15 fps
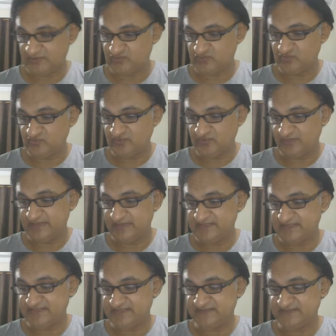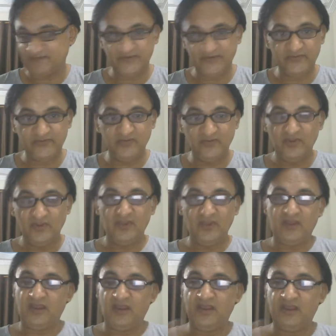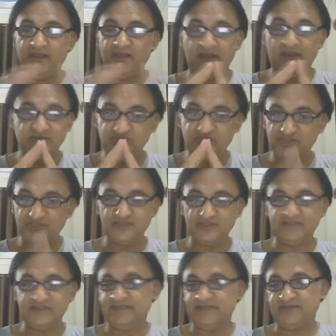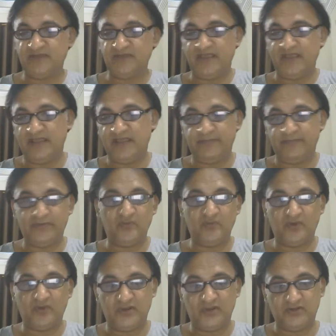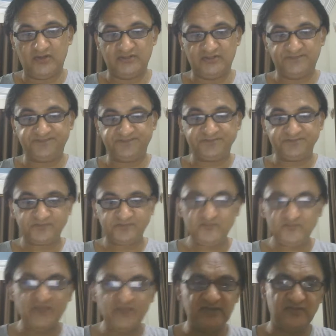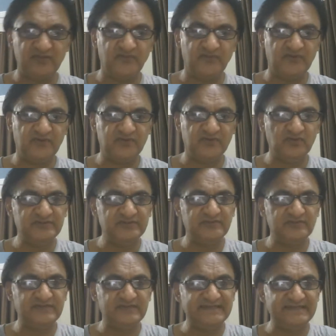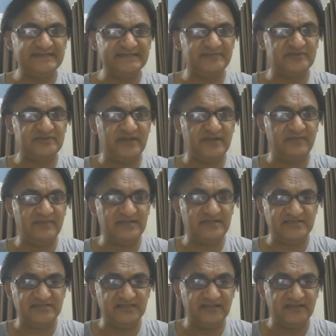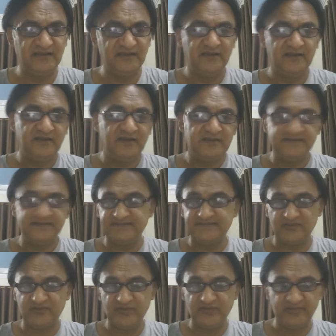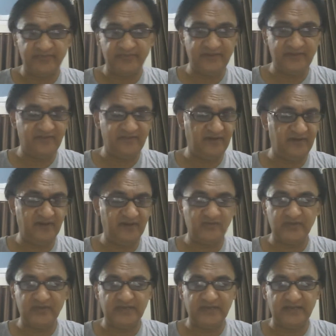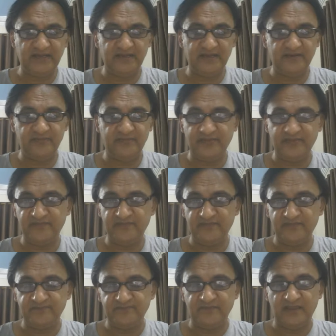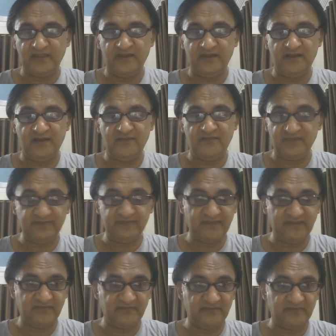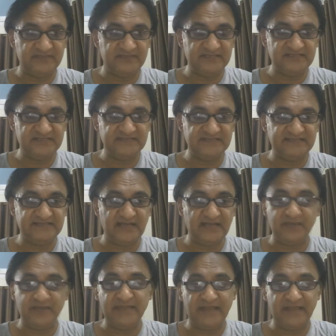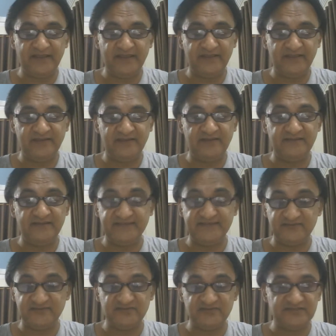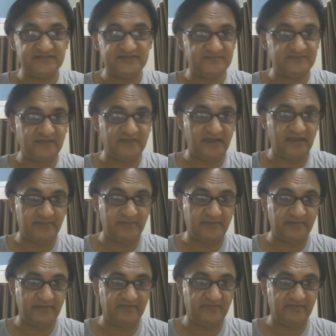two recommendations for you, and I'm sure it's gonna help you a lot. So for those who didn't subscribe my channel, this is a quick and brief feedback from the teachers. I'll be adding these questions in my upcoming